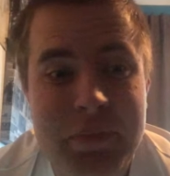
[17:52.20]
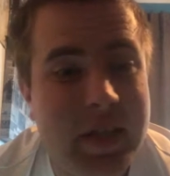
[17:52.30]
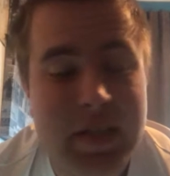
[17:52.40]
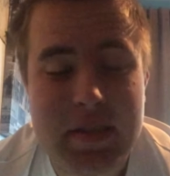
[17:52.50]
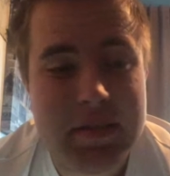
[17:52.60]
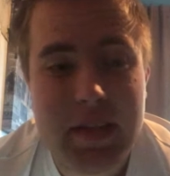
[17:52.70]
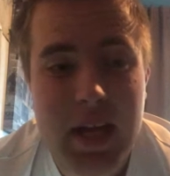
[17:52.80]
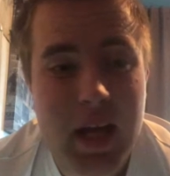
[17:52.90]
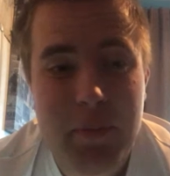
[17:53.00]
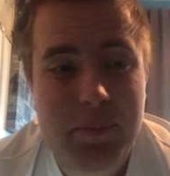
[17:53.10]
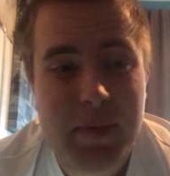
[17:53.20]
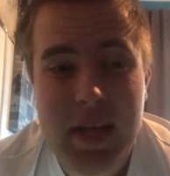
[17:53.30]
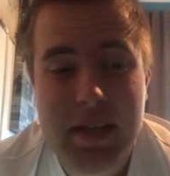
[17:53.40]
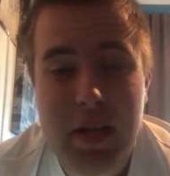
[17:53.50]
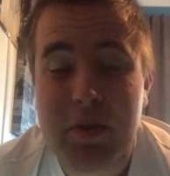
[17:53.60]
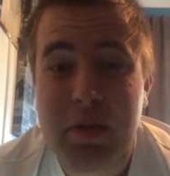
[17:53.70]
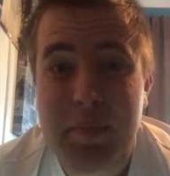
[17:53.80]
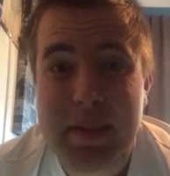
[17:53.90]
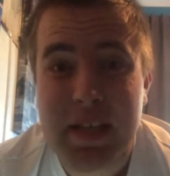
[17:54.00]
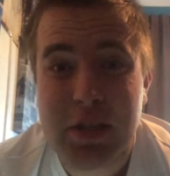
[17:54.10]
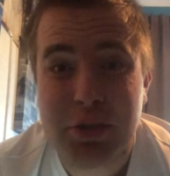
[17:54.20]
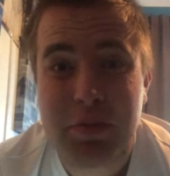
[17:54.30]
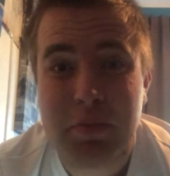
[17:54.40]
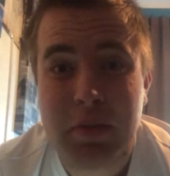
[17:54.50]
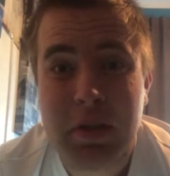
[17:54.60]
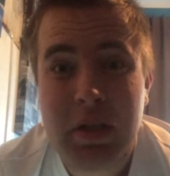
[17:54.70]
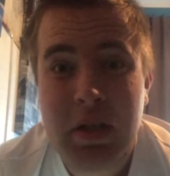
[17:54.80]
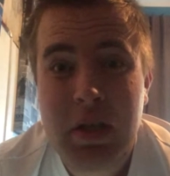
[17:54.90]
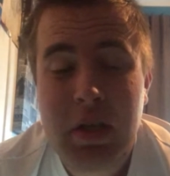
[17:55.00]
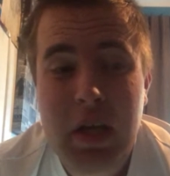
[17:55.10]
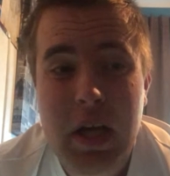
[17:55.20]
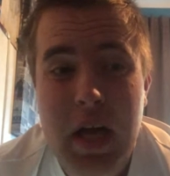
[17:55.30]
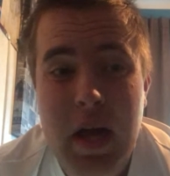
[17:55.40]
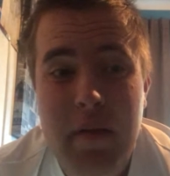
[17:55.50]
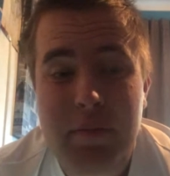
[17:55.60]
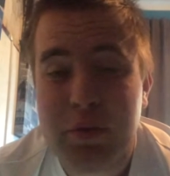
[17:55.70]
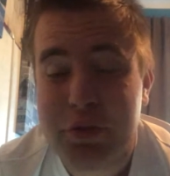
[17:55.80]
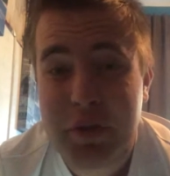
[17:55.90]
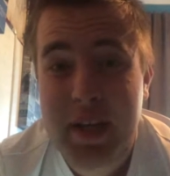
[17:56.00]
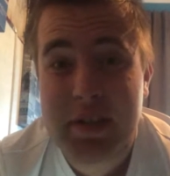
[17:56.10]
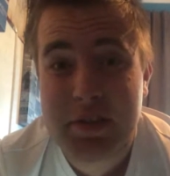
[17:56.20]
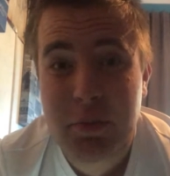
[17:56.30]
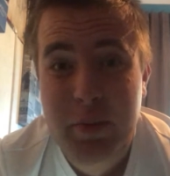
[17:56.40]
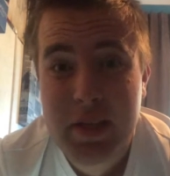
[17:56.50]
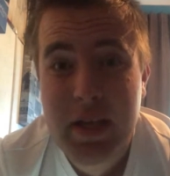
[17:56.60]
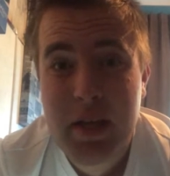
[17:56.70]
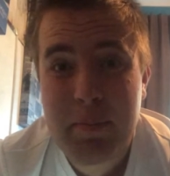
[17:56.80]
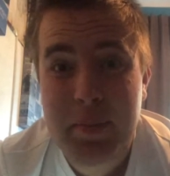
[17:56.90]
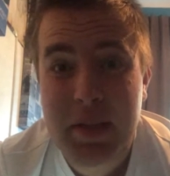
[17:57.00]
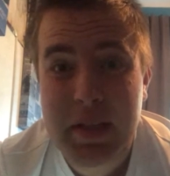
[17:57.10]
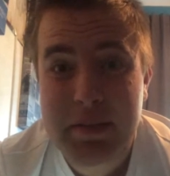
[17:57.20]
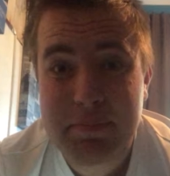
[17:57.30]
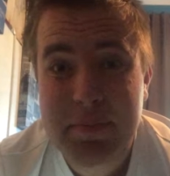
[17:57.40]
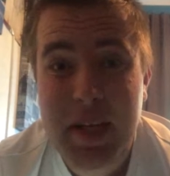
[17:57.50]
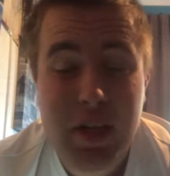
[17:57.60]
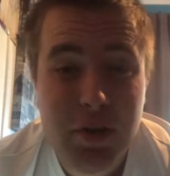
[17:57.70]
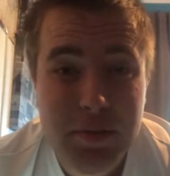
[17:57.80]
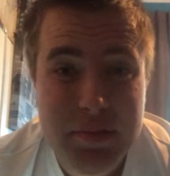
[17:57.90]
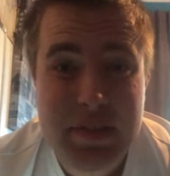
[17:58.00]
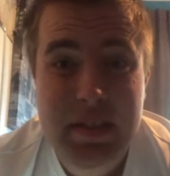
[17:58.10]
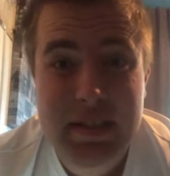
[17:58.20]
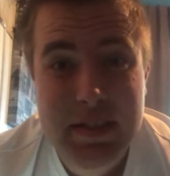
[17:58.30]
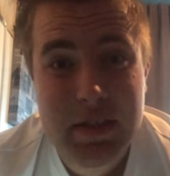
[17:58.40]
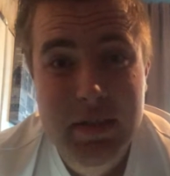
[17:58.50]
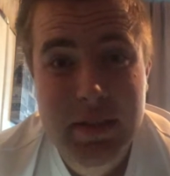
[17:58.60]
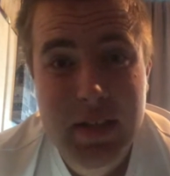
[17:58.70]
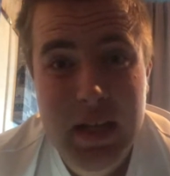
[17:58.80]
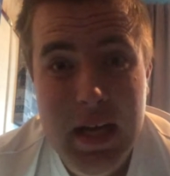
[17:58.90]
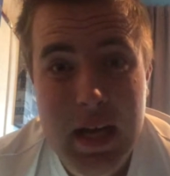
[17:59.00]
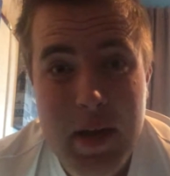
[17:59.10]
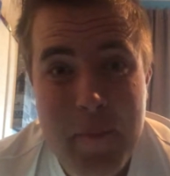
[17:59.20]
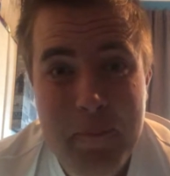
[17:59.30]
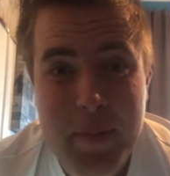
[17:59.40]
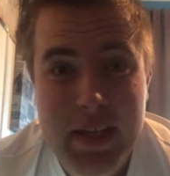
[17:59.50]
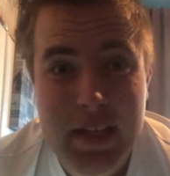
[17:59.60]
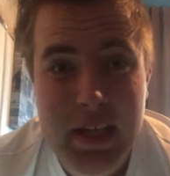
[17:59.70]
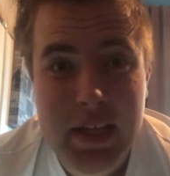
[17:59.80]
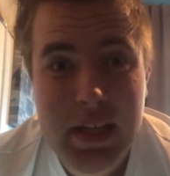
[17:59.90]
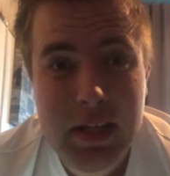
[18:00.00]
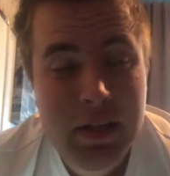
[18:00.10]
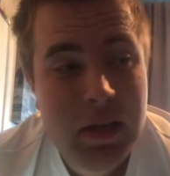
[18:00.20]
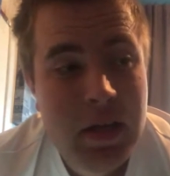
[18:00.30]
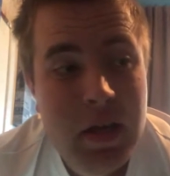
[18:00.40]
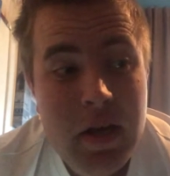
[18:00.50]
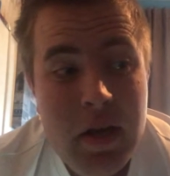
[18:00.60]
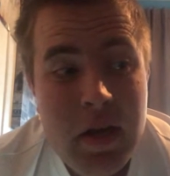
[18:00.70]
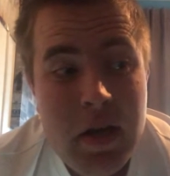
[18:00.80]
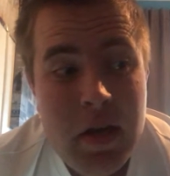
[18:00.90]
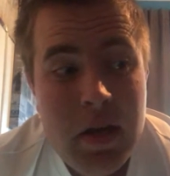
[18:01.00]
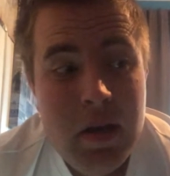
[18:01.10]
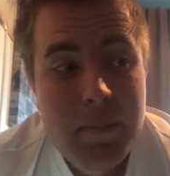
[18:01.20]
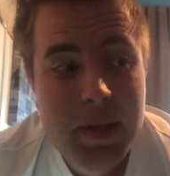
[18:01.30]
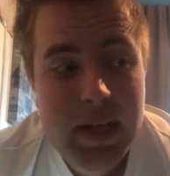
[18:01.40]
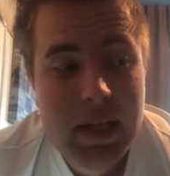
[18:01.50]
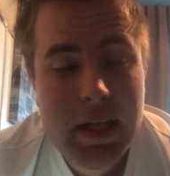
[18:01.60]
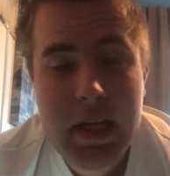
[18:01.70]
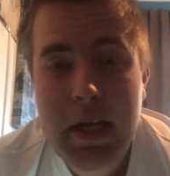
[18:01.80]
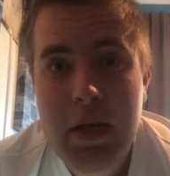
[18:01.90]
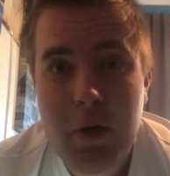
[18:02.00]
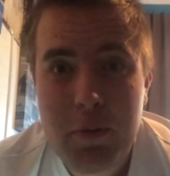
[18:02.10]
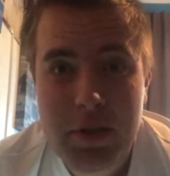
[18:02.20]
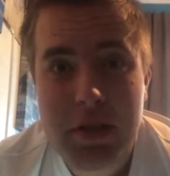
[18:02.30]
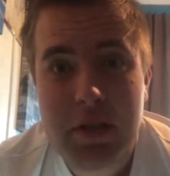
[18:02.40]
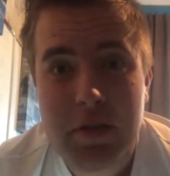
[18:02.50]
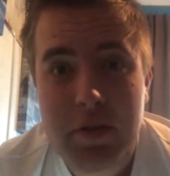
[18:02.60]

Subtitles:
that this game had that lot of potential for Dragons to win that, but they obviously didn't make that cut. But what can